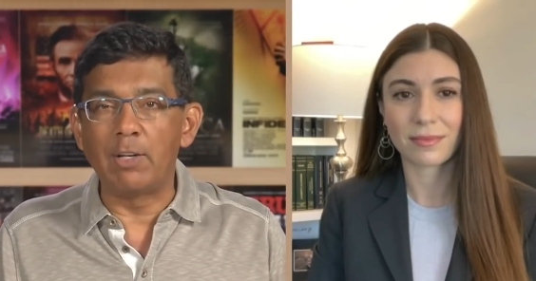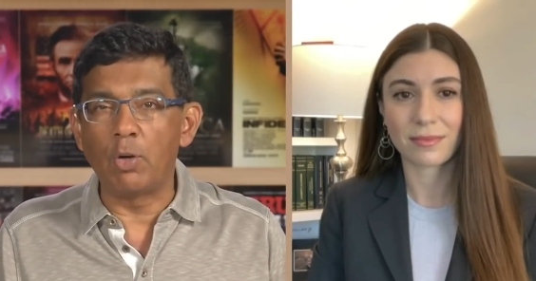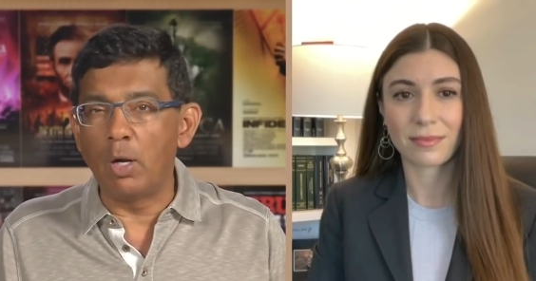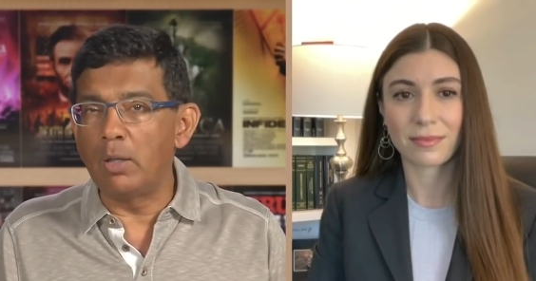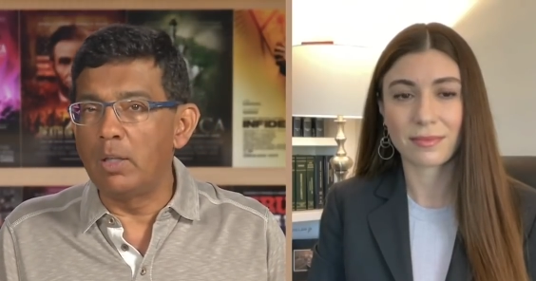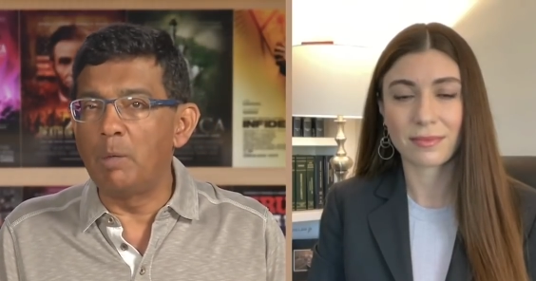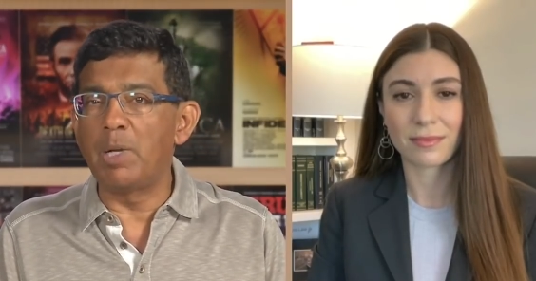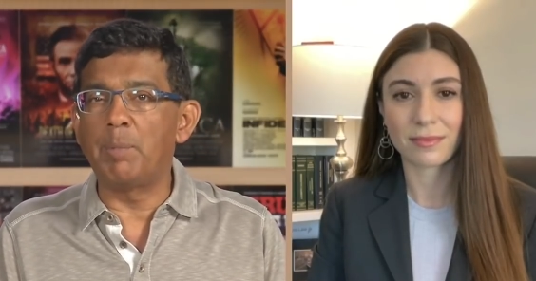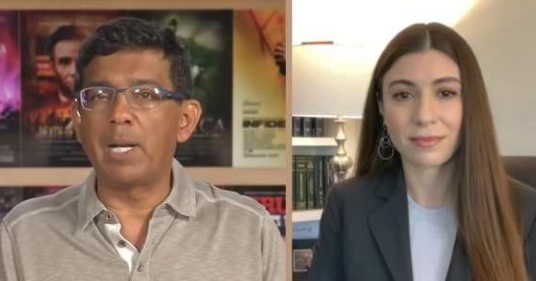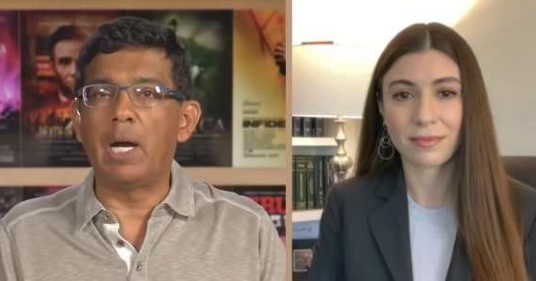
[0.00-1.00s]
Speaker 1: Talk a little bit
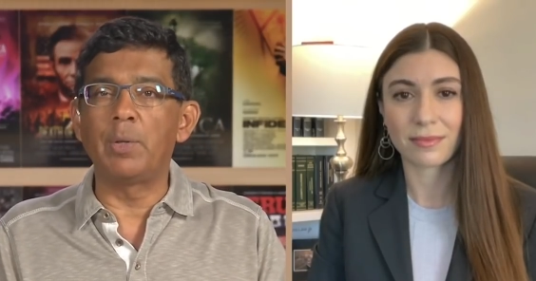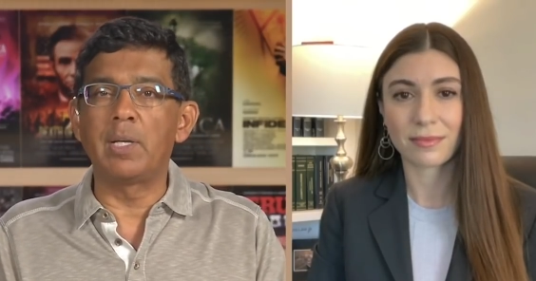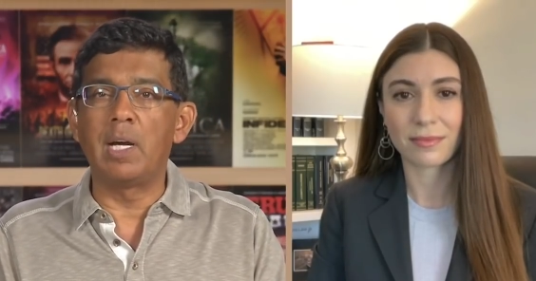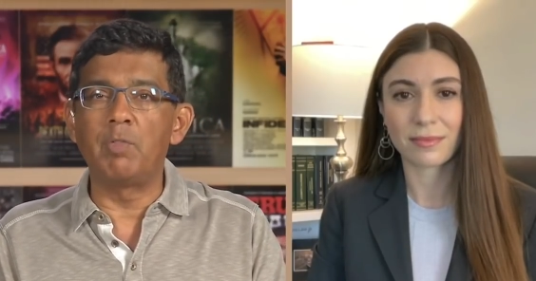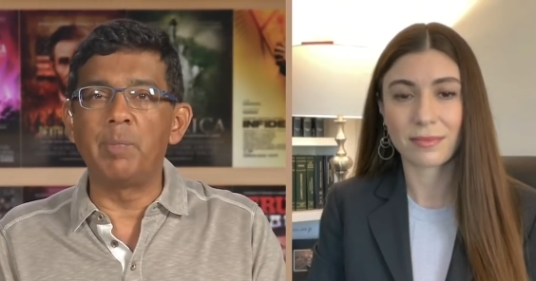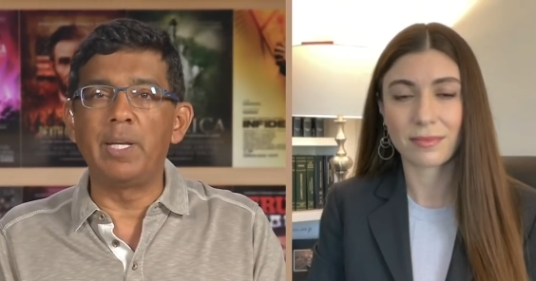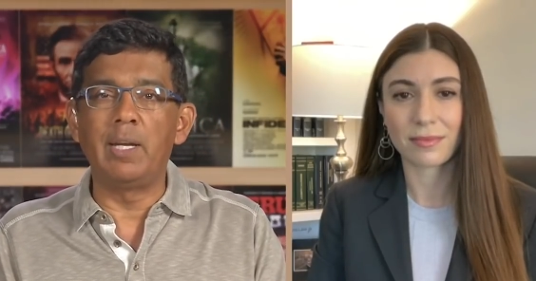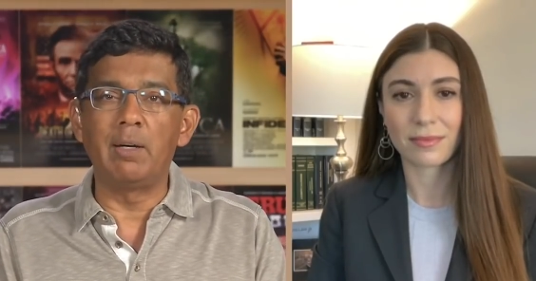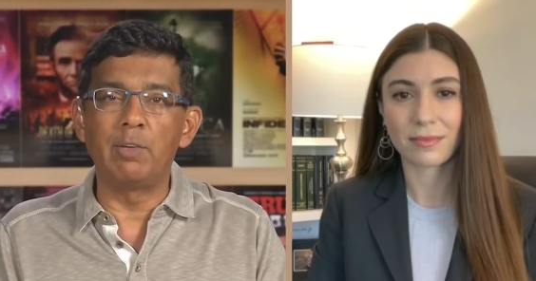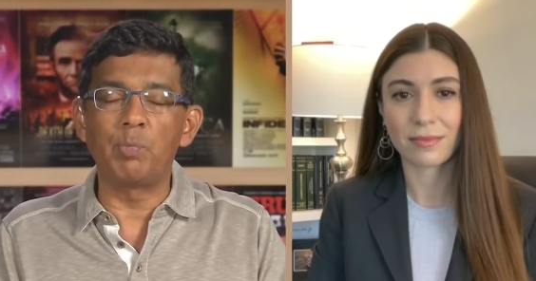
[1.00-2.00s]
about how the government
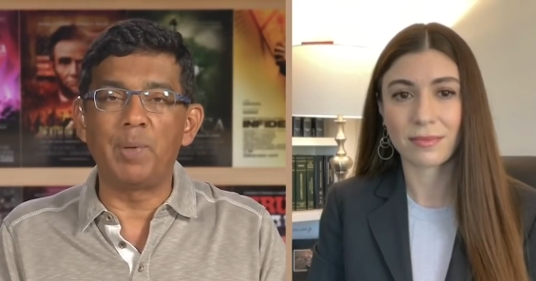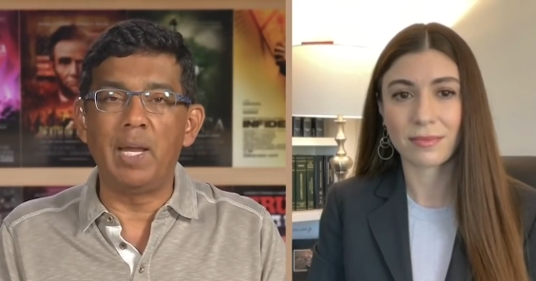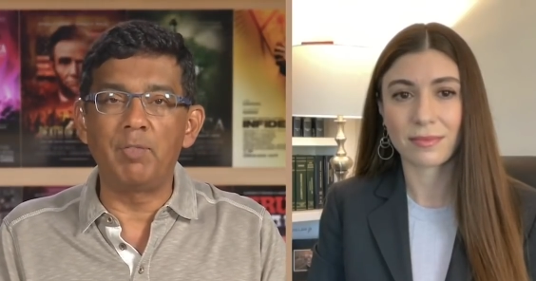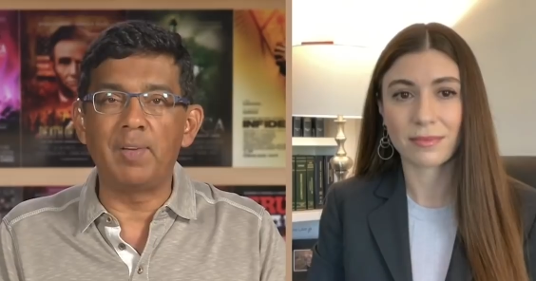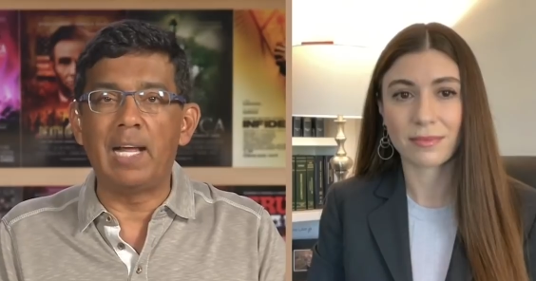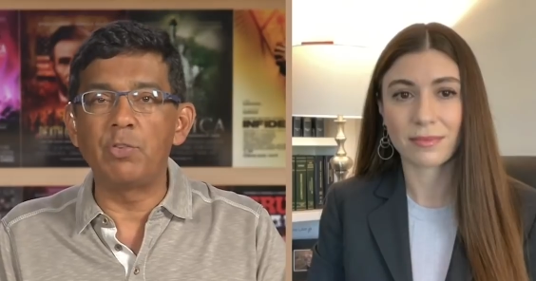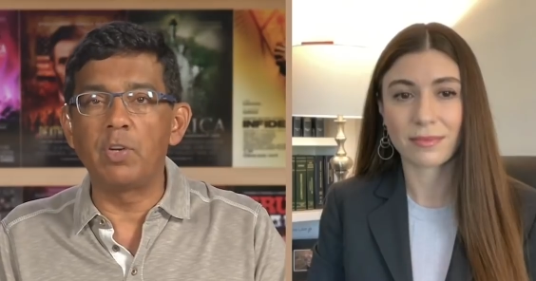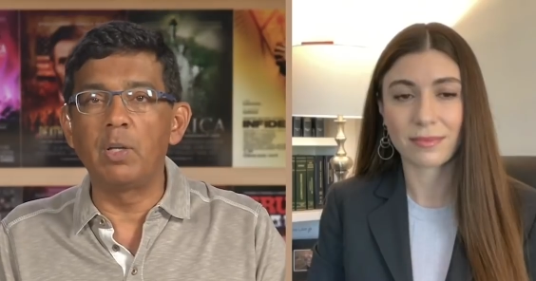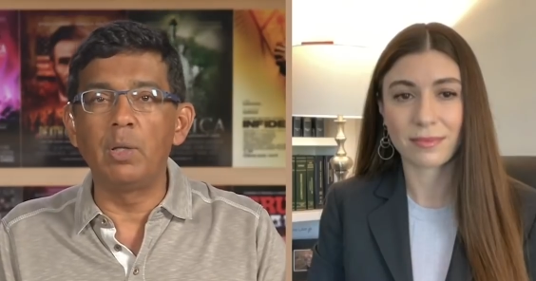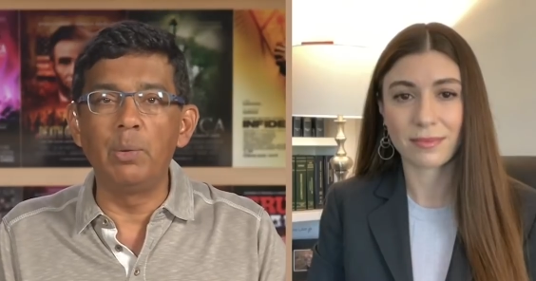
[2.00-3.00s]
here is playing fast
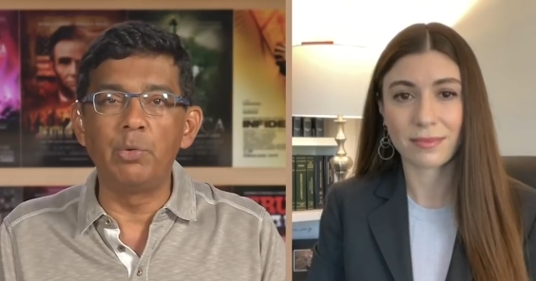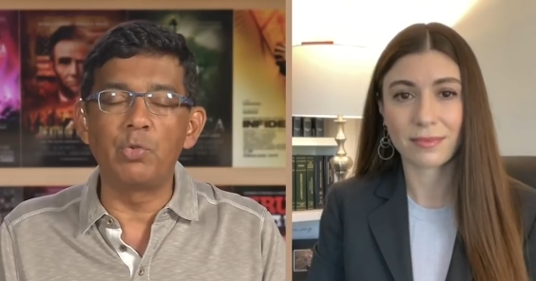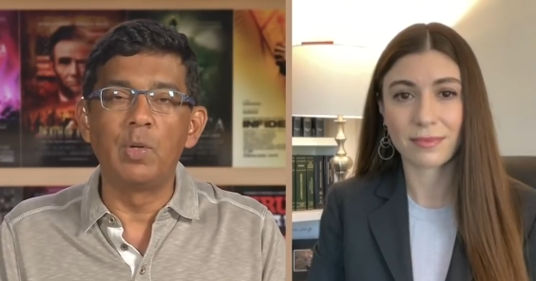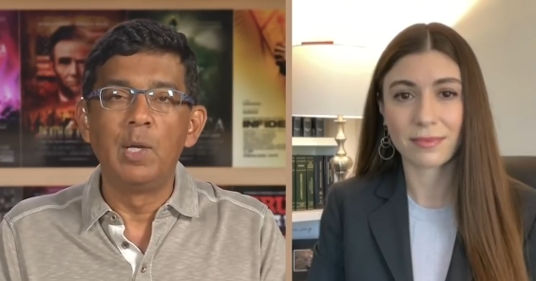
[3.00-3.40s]
and loose